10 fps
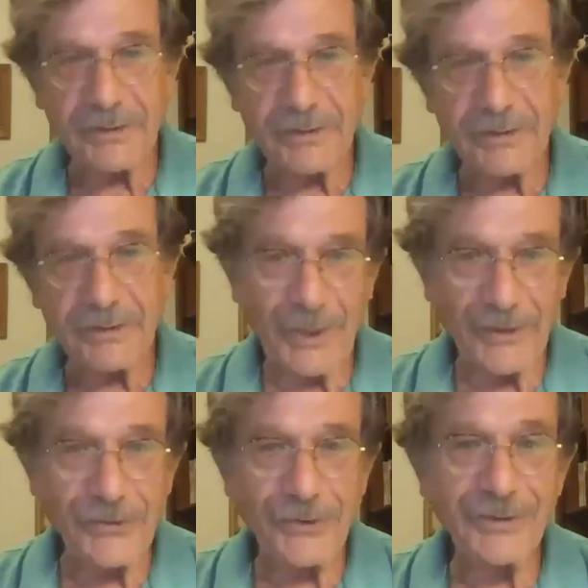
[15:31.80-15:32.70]

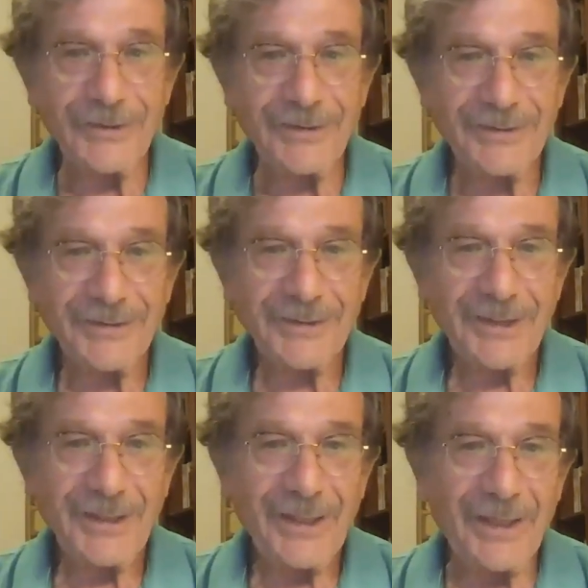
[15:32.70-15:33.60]
protections
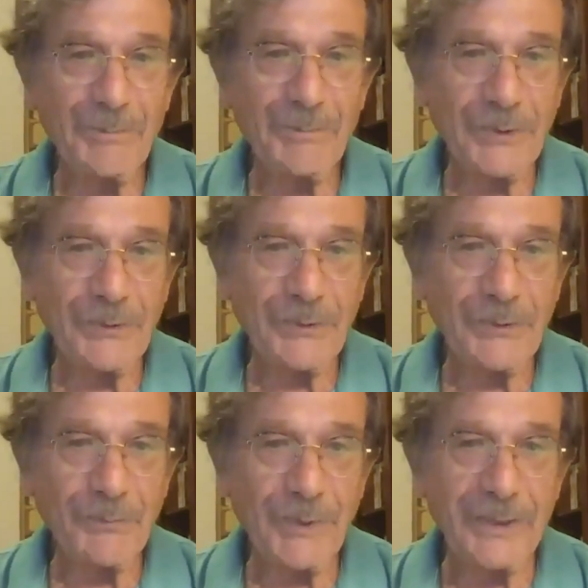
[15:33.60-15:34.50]
and
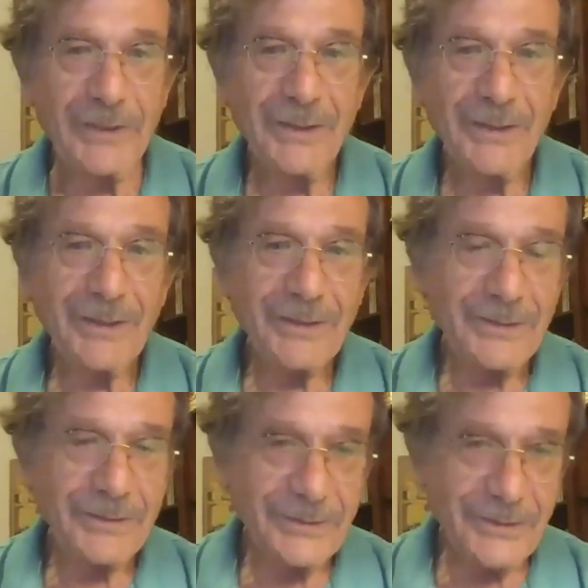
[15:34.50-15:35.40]
between
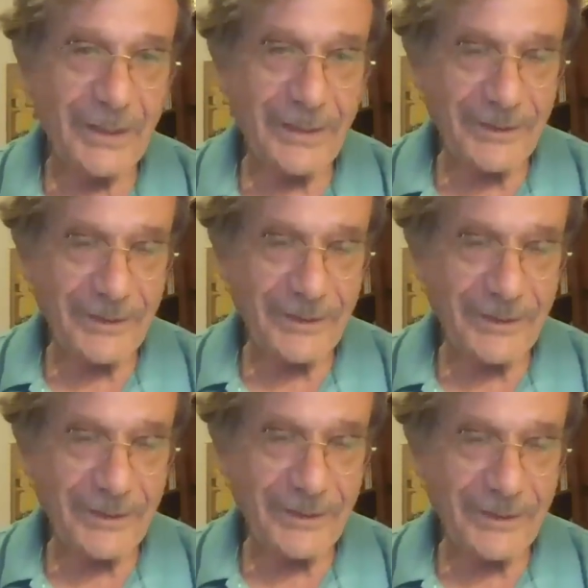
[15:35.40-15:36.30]

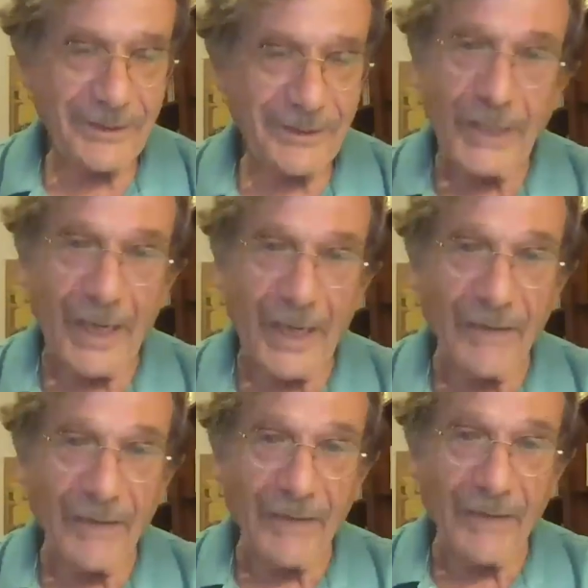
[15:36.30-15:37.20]
on the
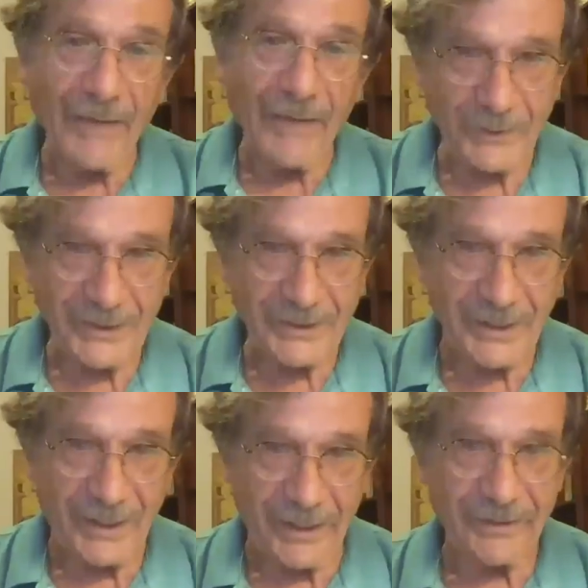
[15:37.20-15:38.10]
average over the
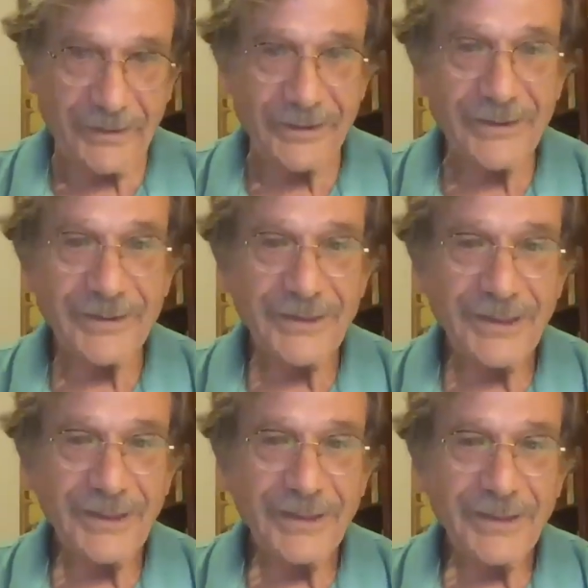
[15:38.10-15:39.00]
selected.
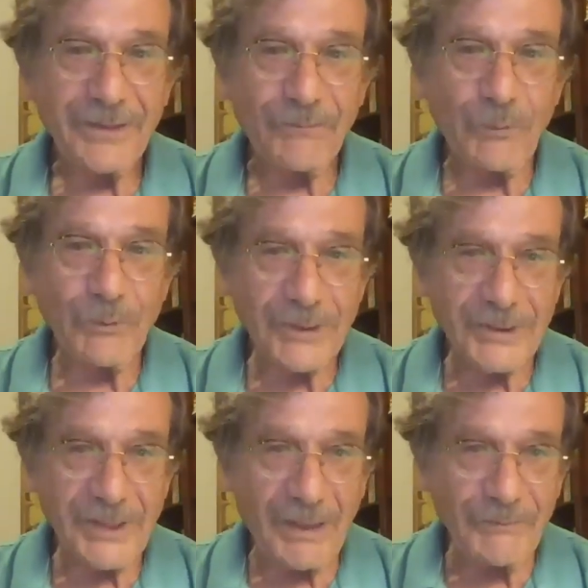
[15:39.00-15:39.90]
The false
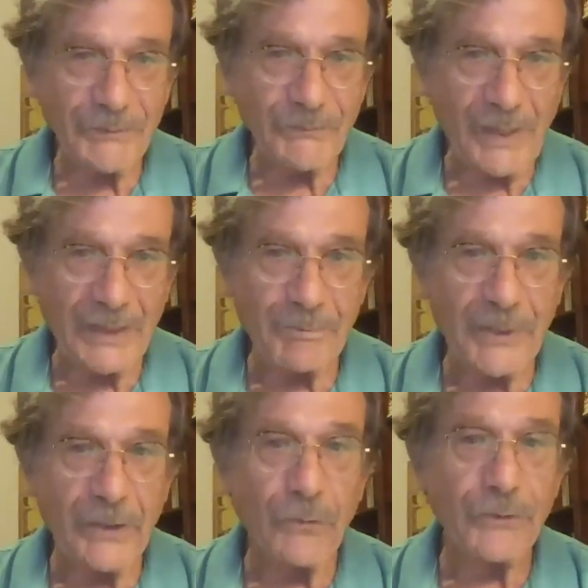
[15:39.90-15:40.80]
discovery rate
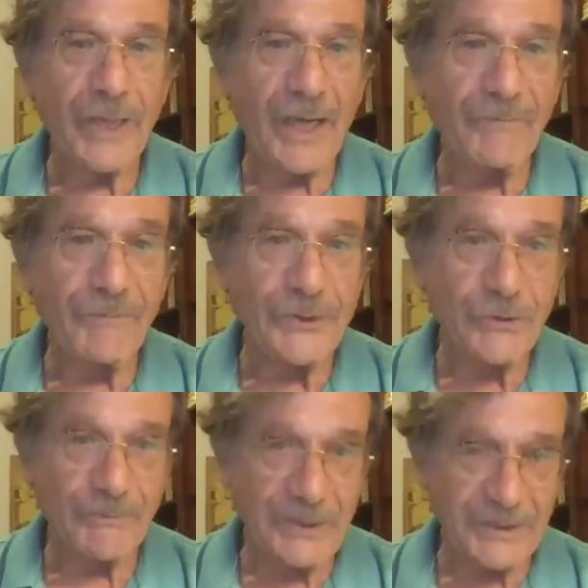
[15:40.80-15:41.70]
being on the average
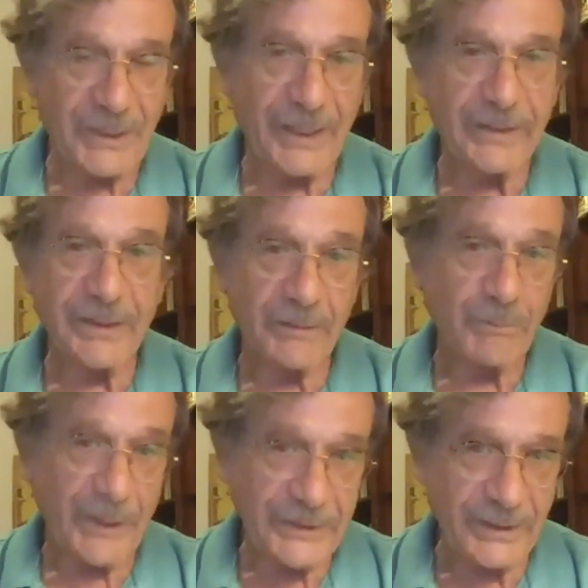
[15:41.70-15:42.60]
over the selected
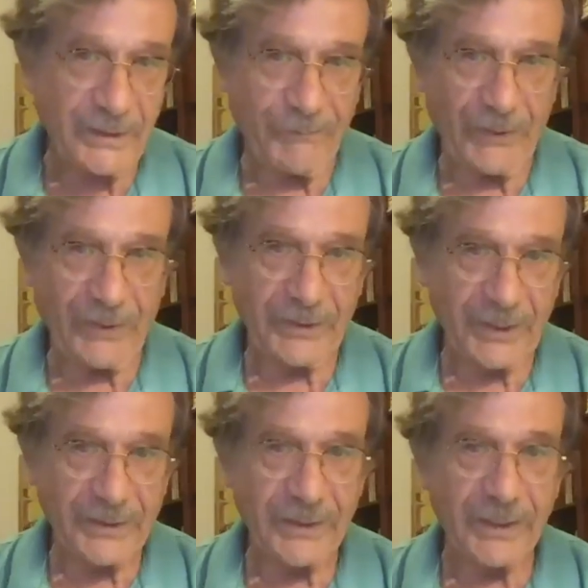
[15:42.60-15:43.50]
by significant
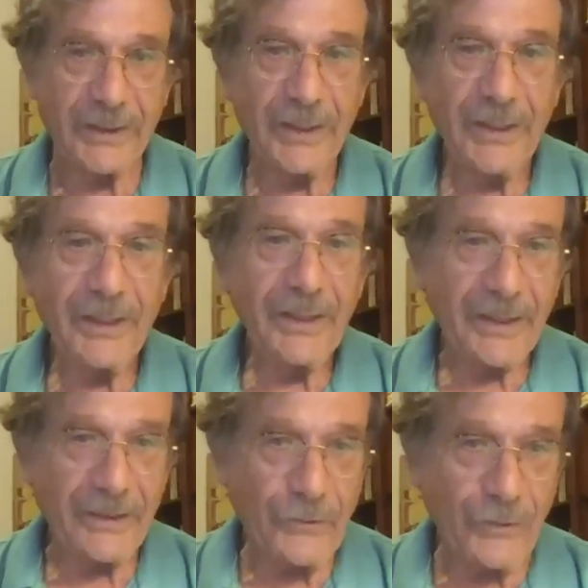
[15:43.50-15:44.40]
testing.
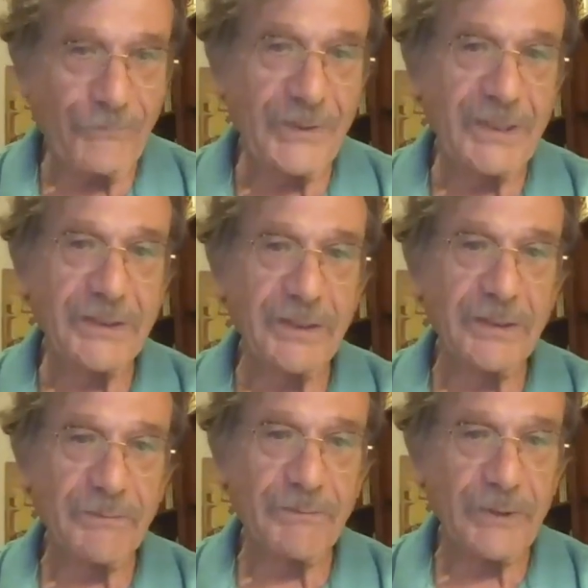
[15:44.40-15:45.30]
And confidence
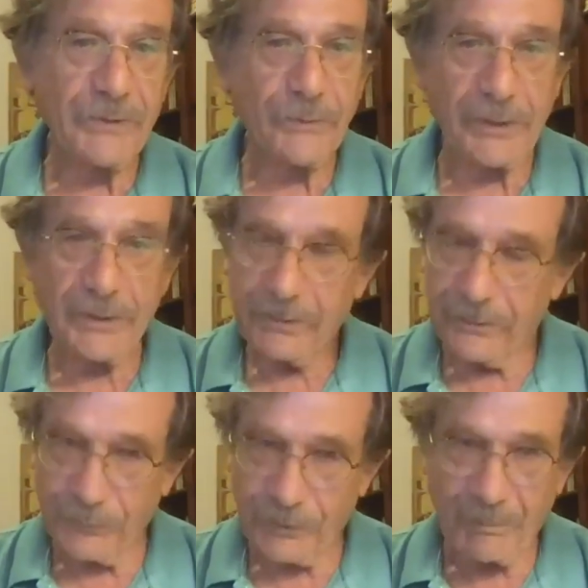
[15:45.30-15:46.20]
interval, you can
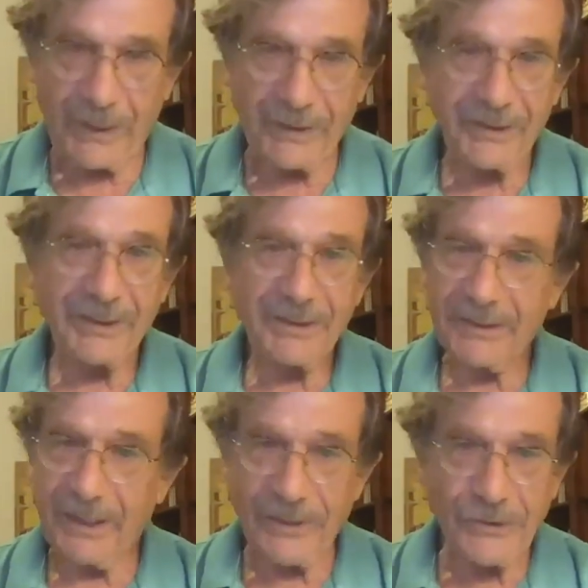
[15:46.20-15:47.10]
do it by
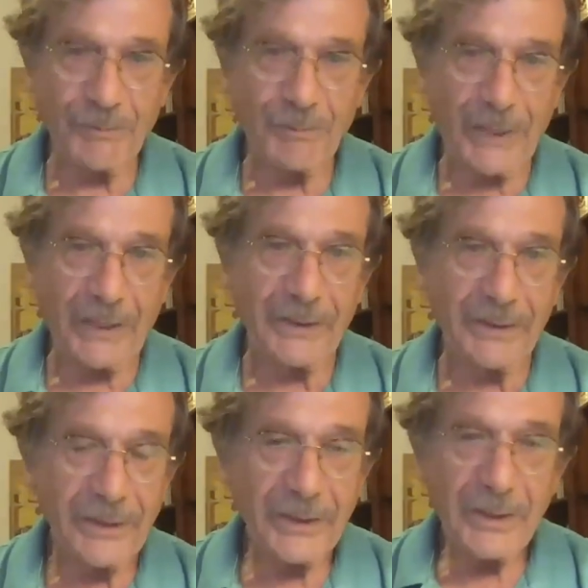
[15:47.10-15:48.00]
selection
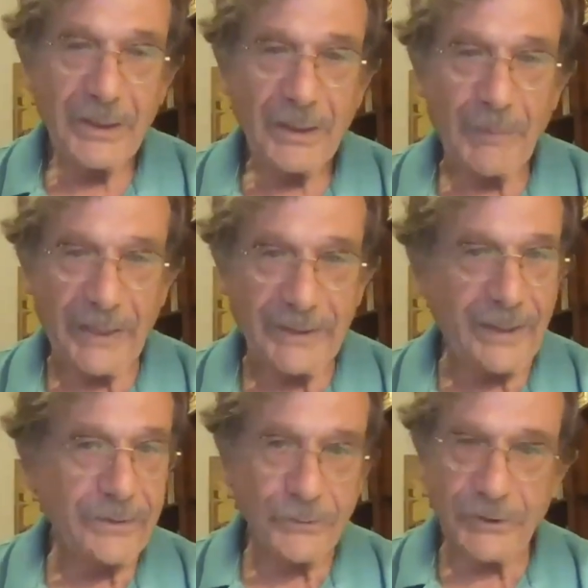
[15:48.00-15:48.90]
by
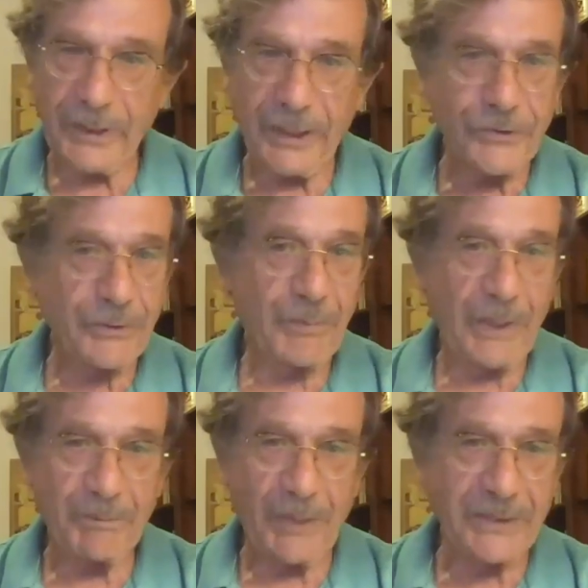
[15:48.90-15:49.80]
that, or selection
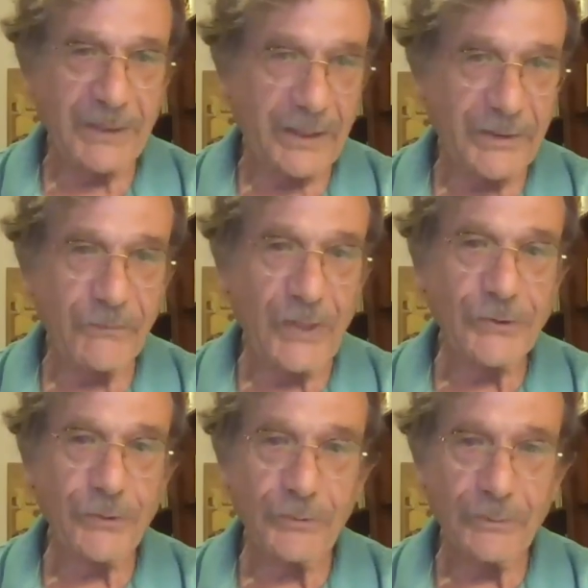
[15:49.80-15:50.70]
by passing a
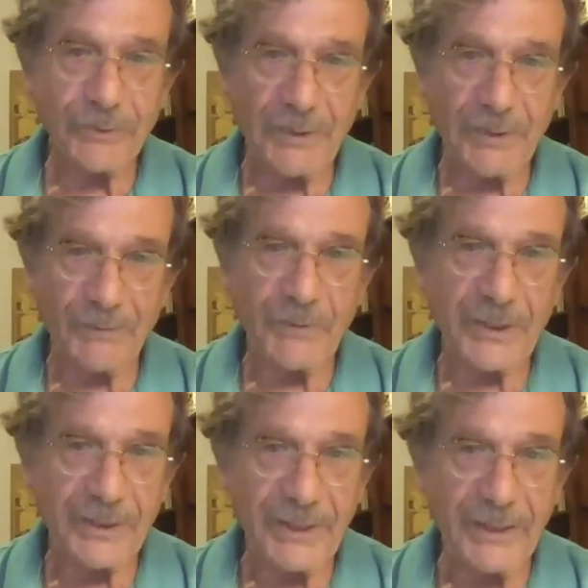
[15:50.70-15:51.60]
threshold or something
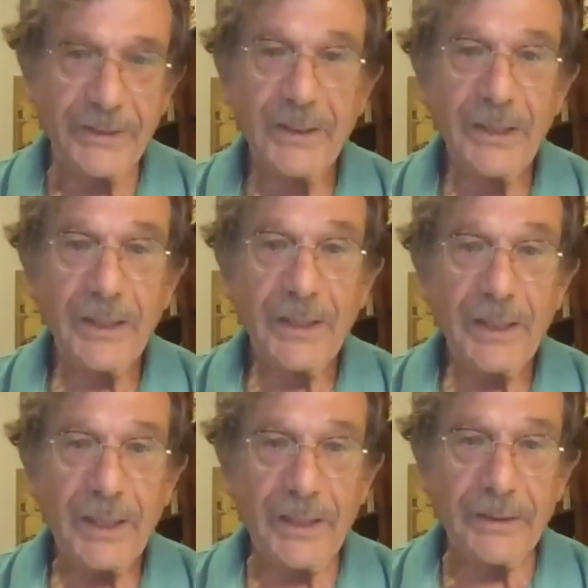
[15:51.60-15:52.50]
like that.
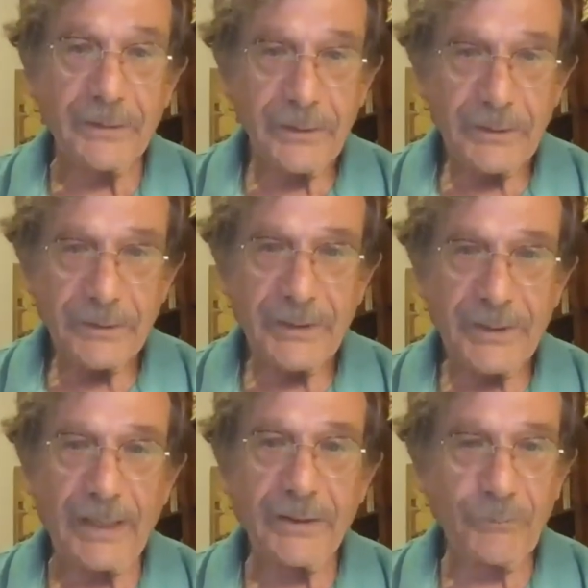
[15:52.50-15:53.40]
And
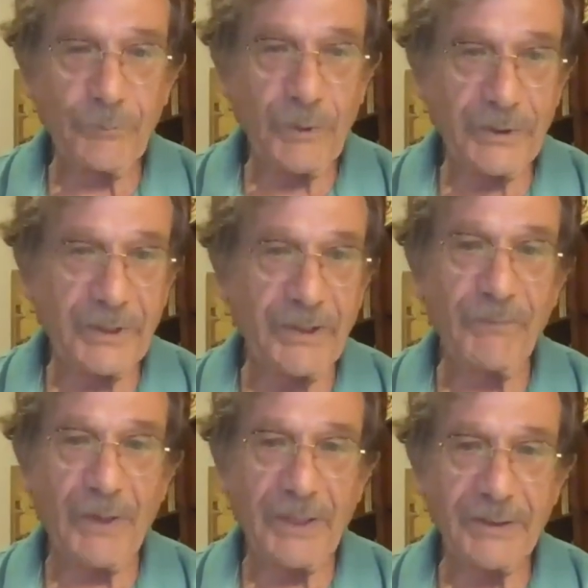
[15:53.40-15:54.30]
that will give
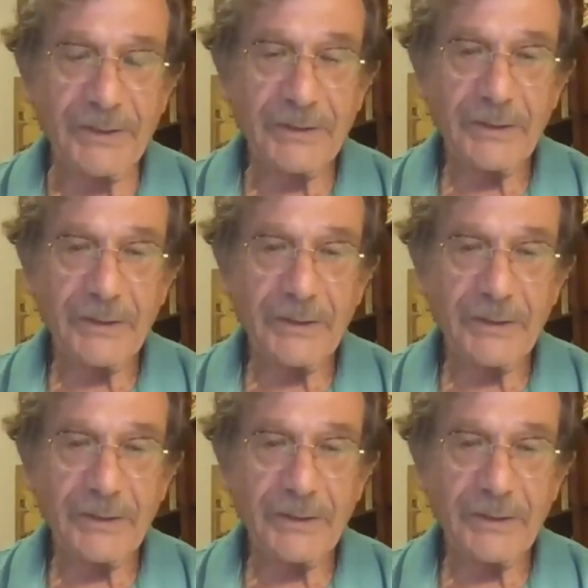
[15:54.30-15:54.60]
us